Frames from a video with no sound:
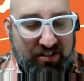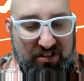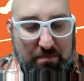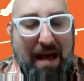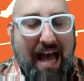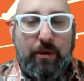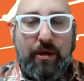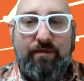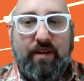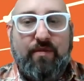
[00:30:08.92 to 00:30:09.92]
a
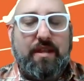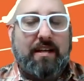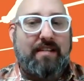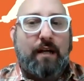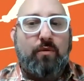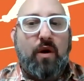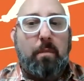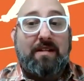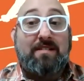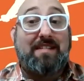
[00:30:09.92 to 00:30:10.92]
smattering of different things. I
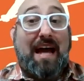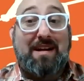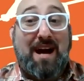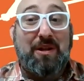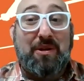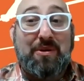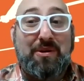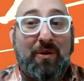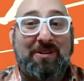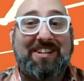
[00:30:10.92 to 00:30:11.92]
grew up in Staten Island,
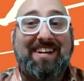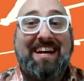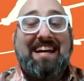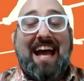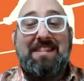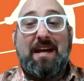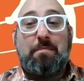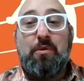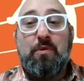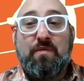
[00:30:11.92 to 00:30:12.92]
New York, and
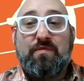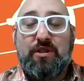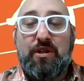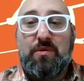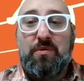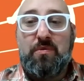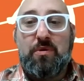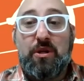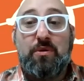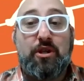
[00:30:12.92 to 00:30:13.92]
then moved
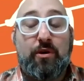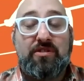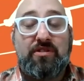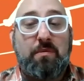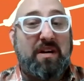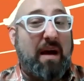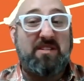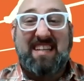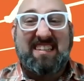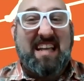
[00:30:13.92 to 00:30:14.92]
to New Jersey when
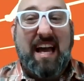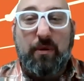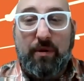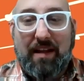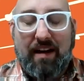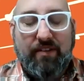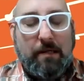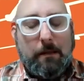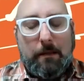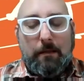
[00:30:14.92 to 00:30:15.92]
I was like 10 or 11.
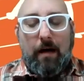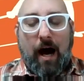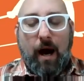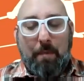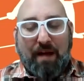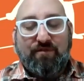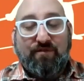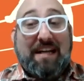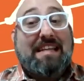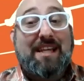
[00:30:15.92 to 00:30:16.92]

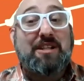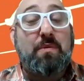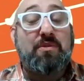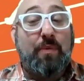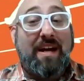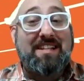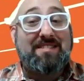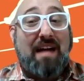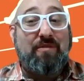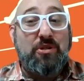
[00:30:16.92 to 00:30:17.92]
And funny thing too is
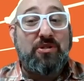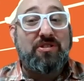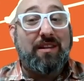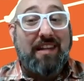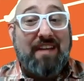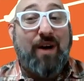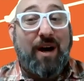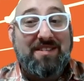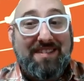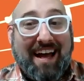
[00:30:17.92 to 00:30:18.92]
Randy Savage used to
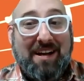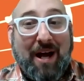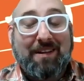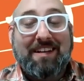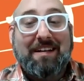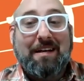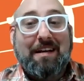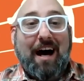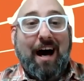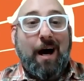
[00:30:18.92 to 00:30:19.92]
live on Staten
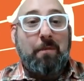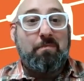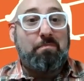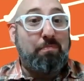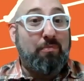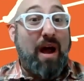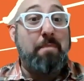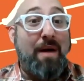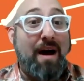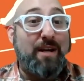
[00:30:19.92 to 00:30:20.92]
Island,
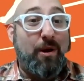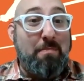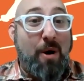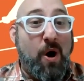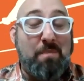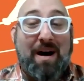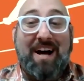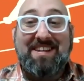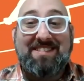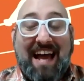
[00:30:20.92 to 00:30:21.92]
right behind our mall,
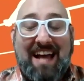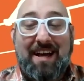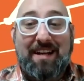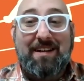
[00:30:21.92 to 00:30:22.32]
behind the Staten